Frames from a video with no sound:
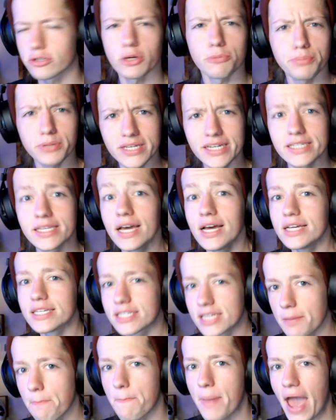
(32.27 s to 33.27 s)
So please
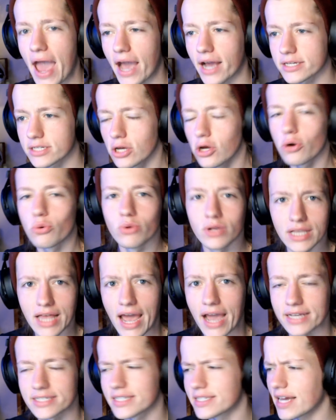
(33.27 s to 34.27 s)
sit back, relax,